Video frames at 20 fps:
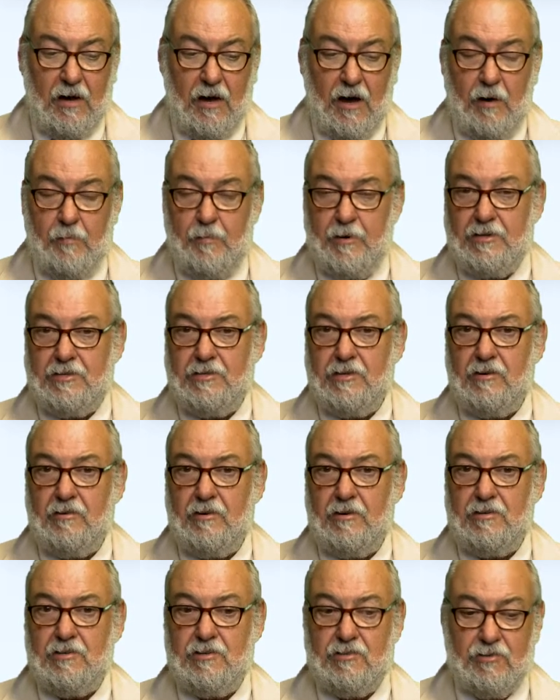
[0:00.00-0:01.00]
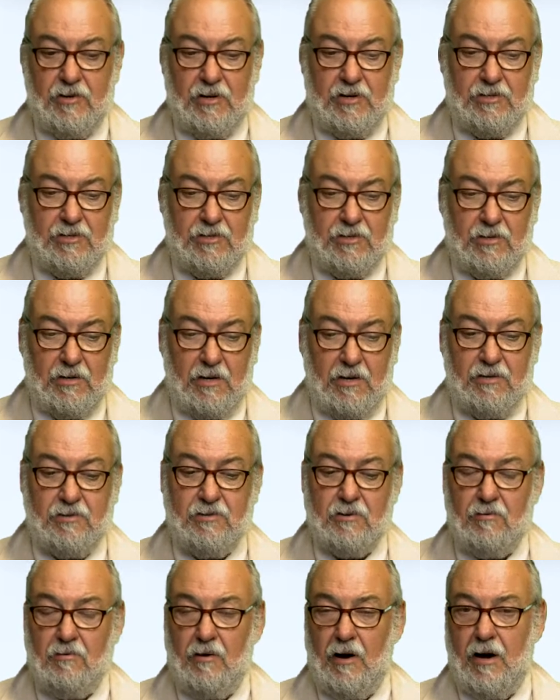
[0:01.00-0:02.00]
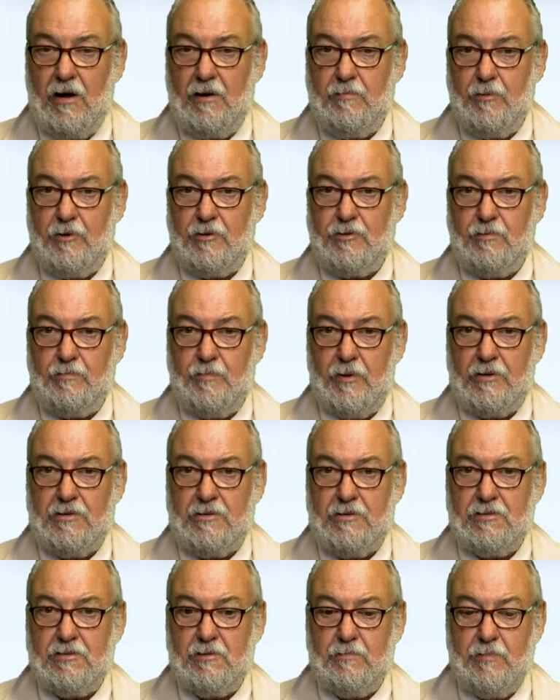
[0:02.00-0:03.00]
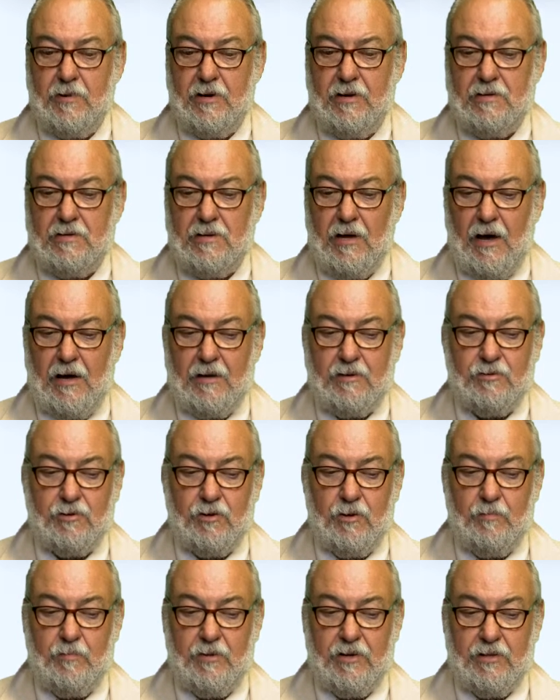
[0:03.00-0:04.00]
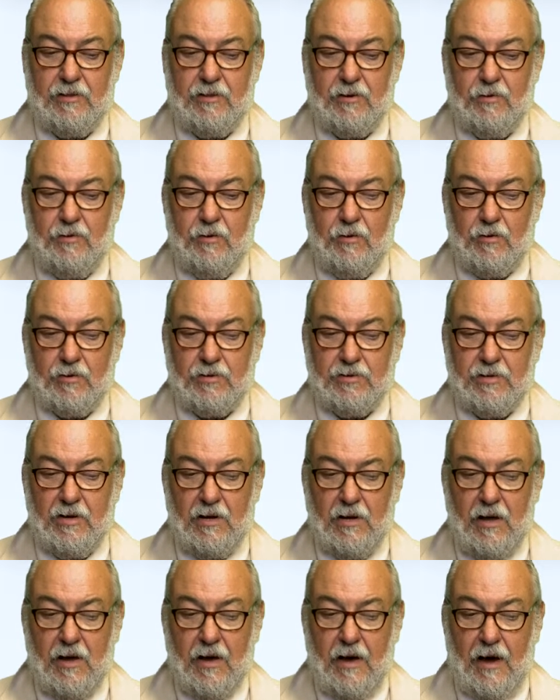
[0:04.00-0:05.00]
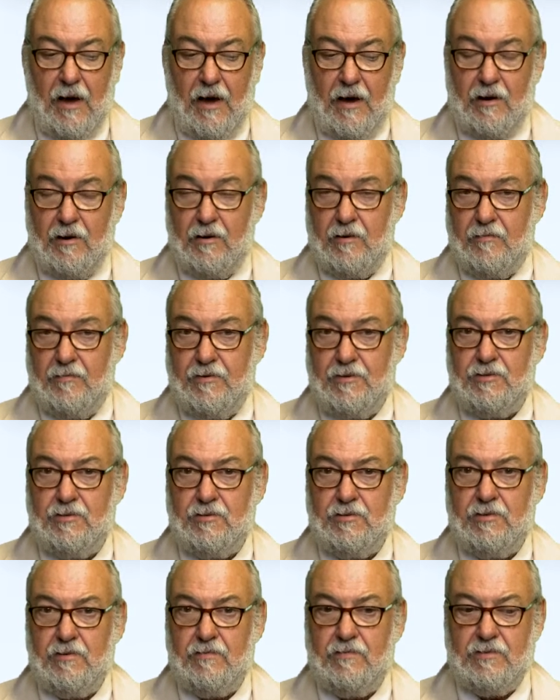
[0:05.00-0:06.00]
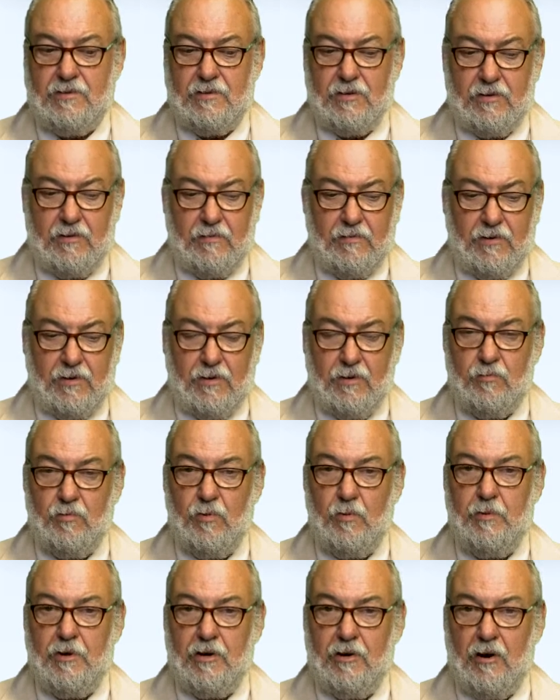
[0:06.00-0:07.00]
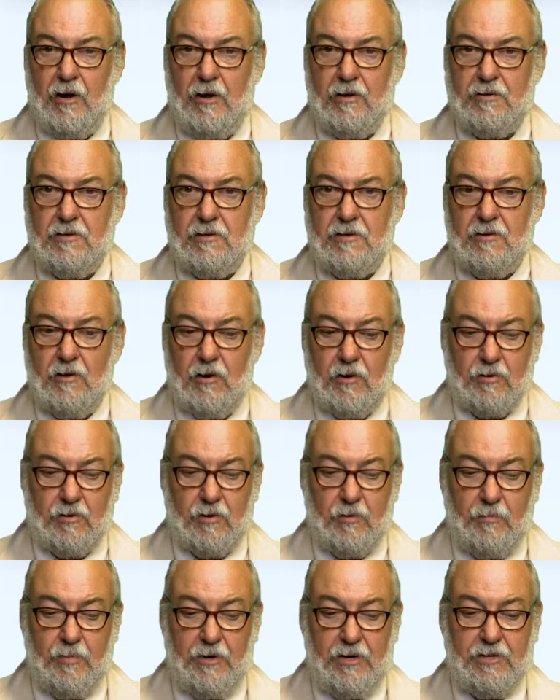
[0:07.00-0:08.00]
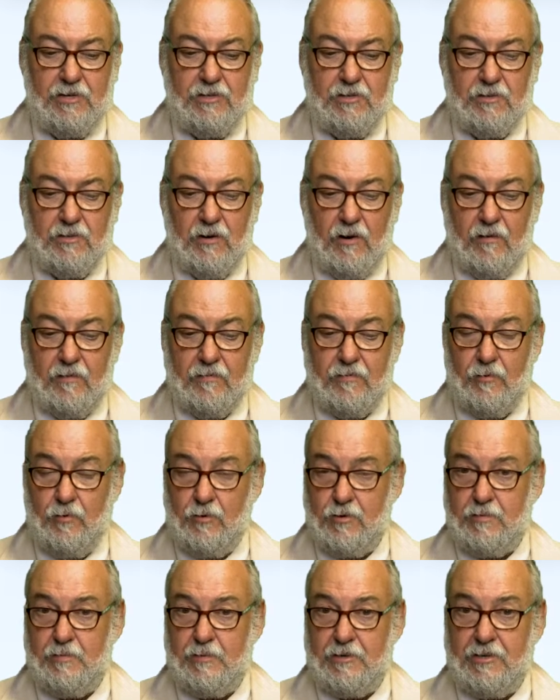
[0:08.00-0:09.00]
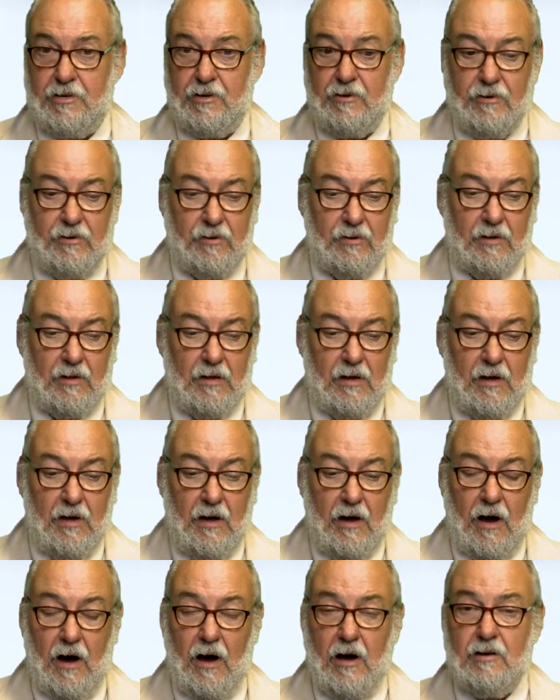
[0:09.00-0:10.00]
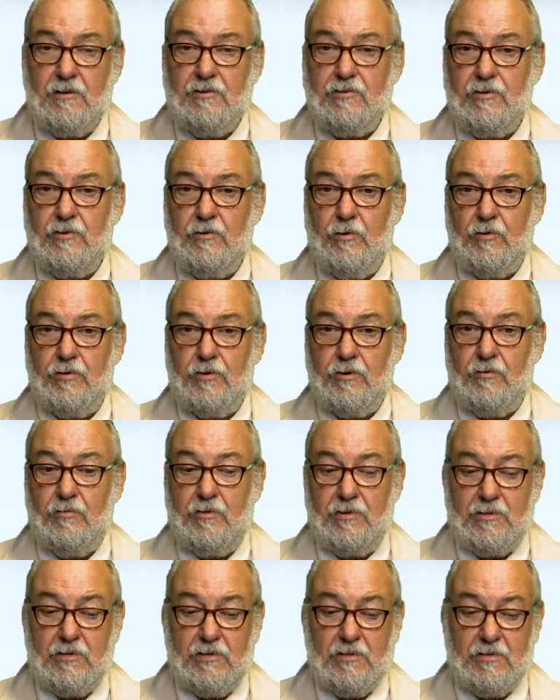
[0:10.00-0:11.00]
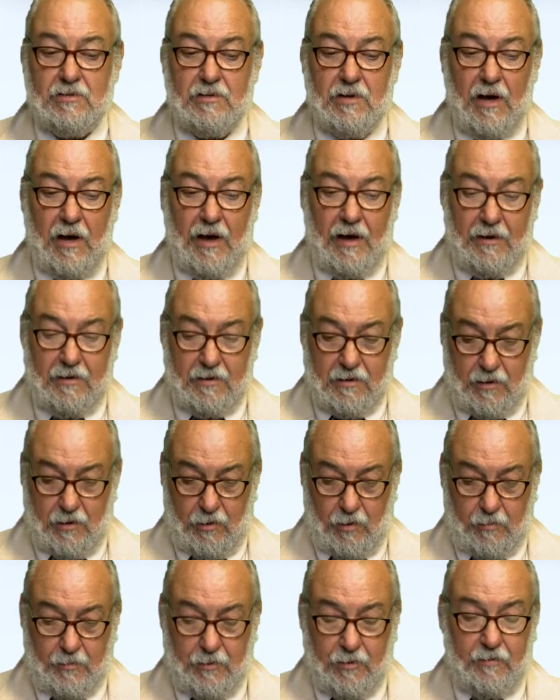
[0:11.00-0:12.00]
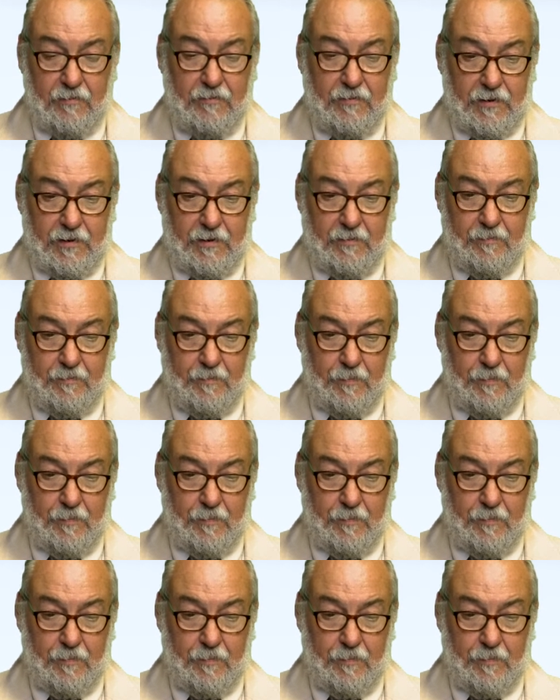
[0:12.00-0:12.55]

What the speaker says: A basic registration is required both to participate and to complete the course, and an official certificate will be granted on completion of course material, answering all the quizzes, and a nominal fee.